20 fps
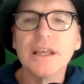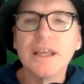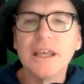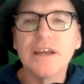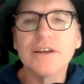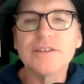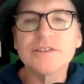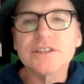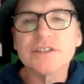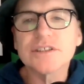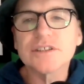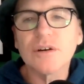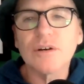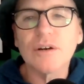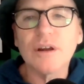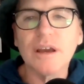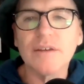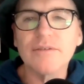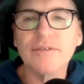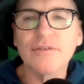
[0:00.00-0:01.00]
Here's a
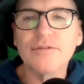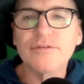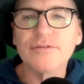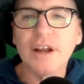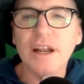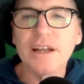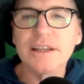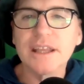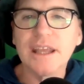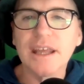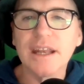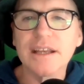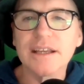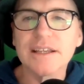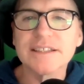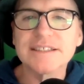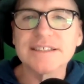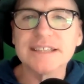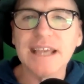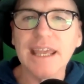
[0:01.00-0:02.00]
story of a friend
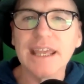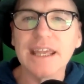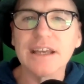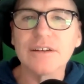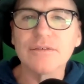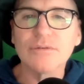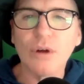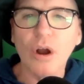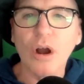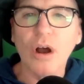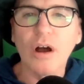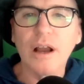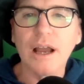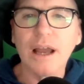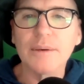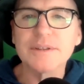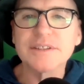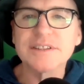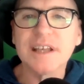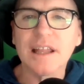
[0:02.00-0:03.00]
getting a saying wrong.
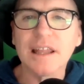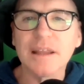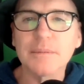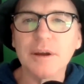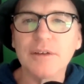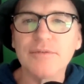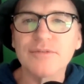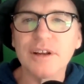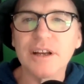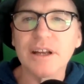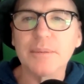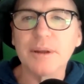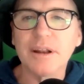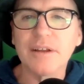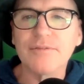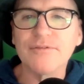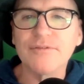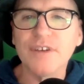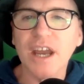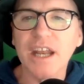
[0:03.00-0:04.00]
I was telling my friend
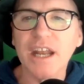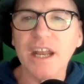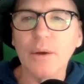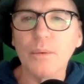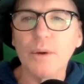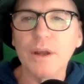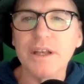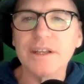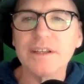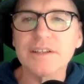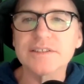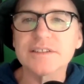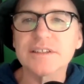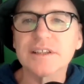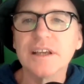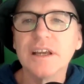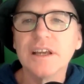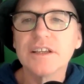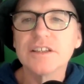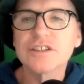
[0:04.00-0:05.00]
about a fight I
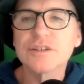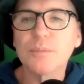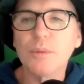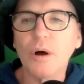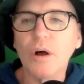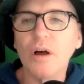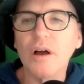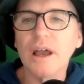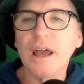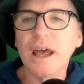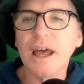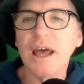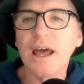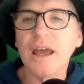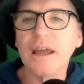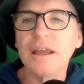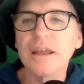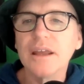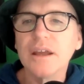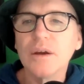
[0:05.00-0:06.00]
witnessed. Small
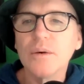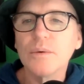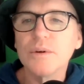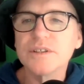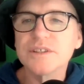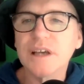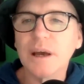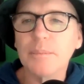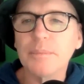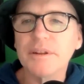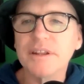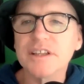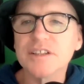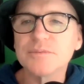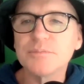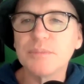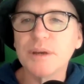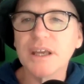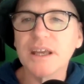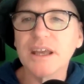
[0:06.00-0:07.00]
guy was up in
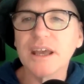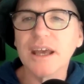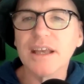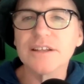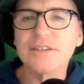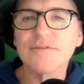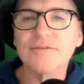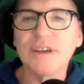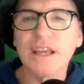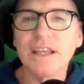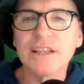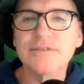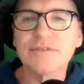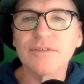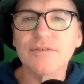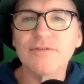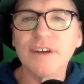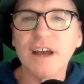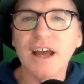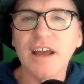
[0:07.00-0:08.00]
this big guy's face
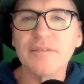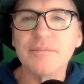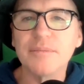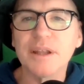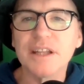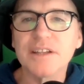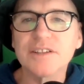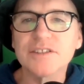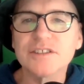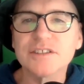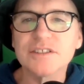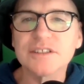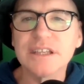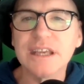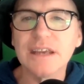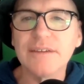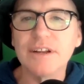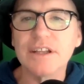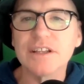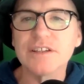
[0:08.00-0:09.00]
for 5 minutes, just
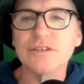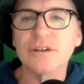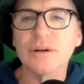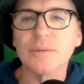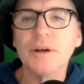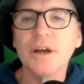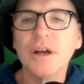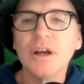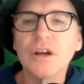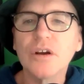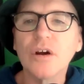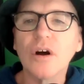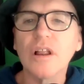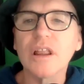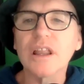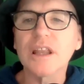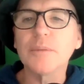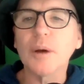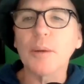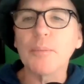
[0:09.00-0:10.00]
giving it to him,
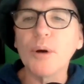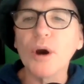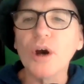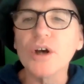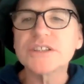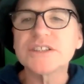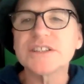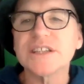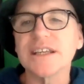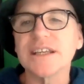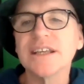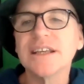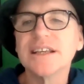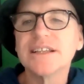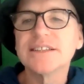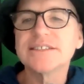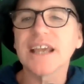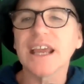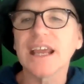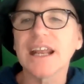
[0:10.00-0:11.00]
calling him a pussy,
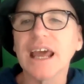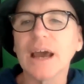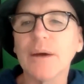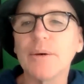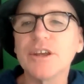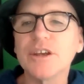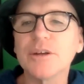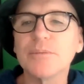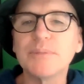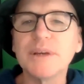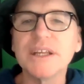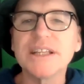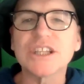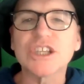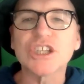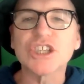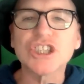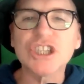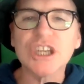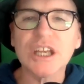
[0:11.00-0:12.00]
saying how he could beat
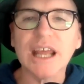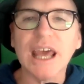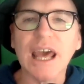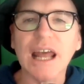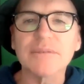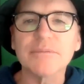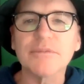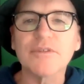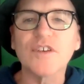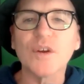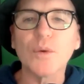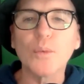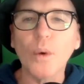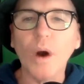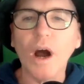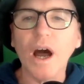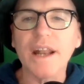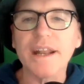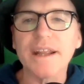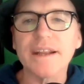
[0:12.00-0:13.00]
the shit out of him if he
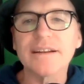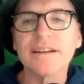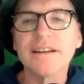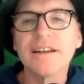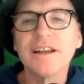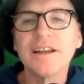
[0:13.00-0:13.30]
wanted.